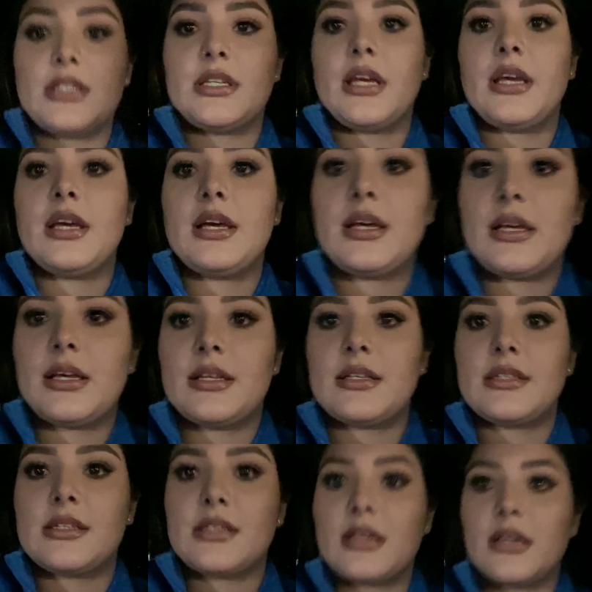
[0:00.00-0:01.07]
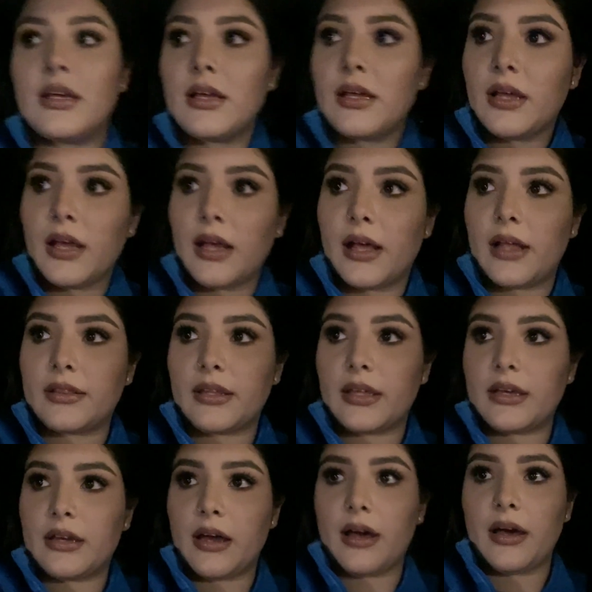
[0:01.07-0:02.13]
test. And they
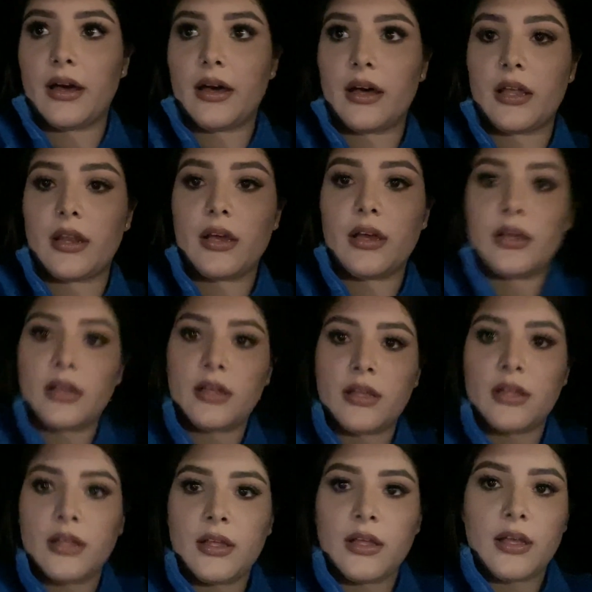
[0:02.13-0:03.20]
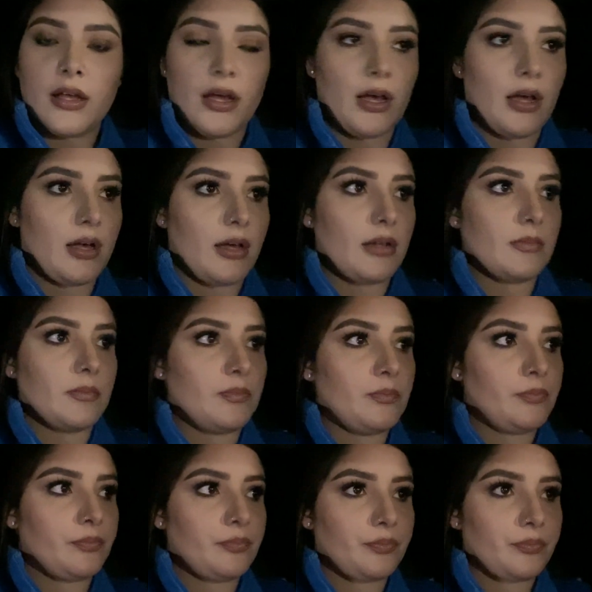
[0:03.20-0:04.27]
got a
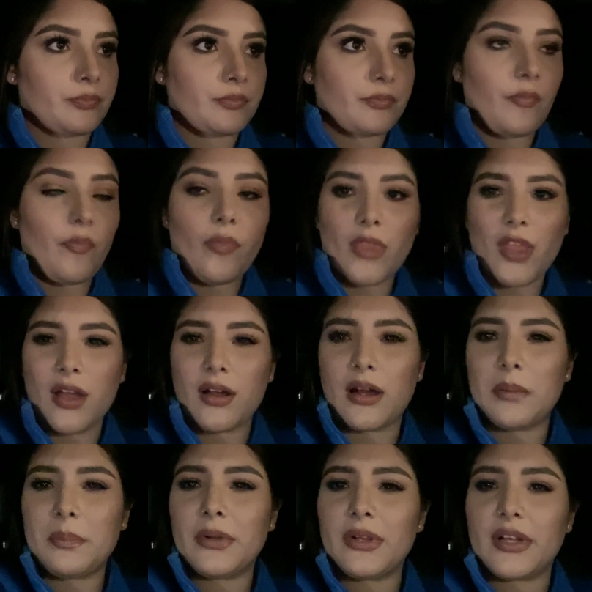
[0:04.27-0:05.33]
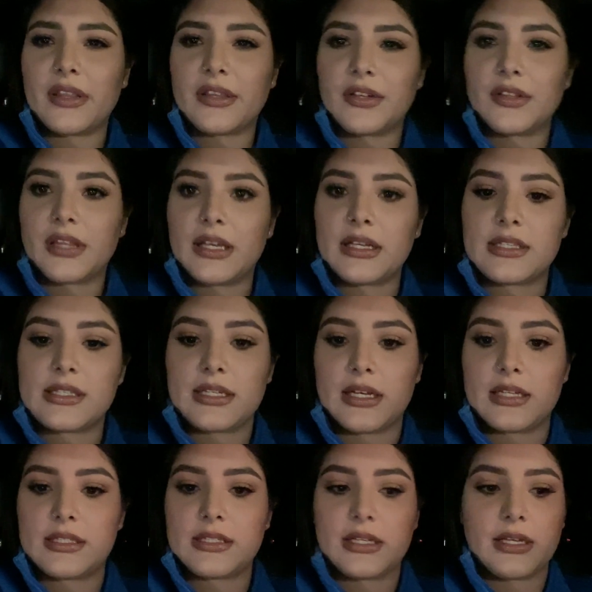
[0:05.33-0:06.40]
couple other things
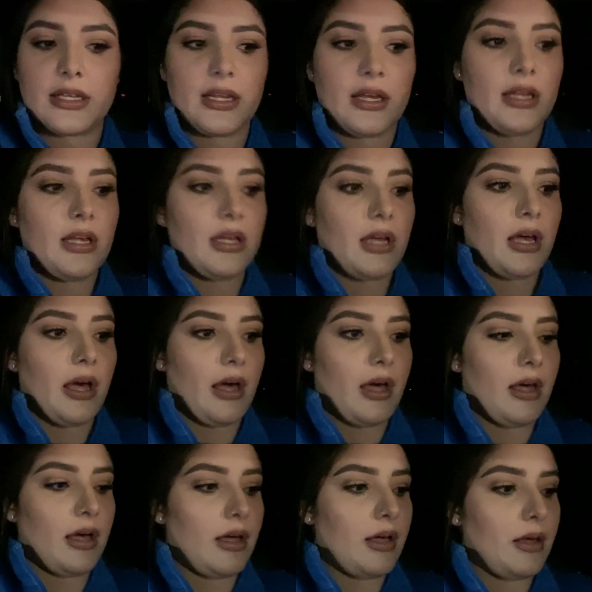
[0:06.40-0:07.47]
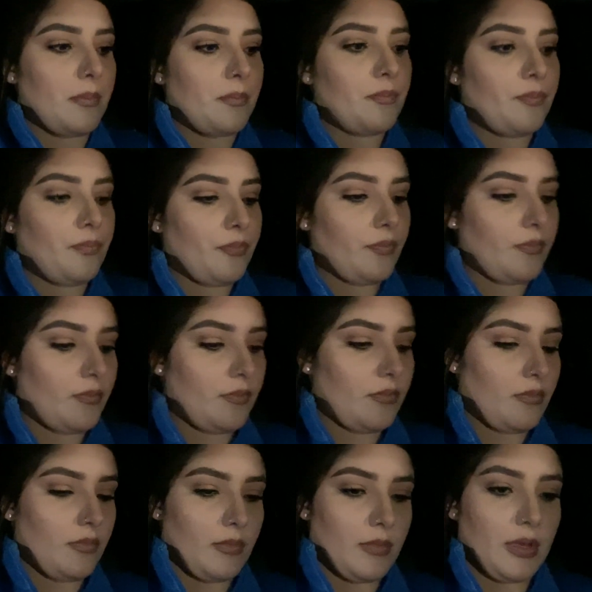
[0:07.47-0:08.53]
tested.
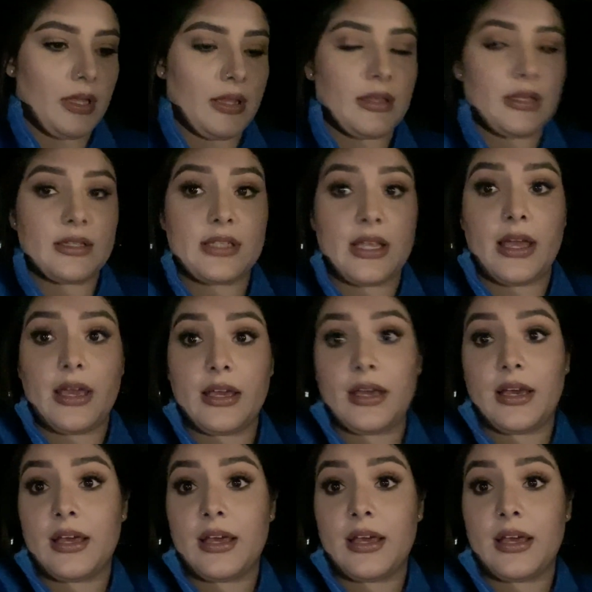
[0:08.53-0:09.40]
It looks like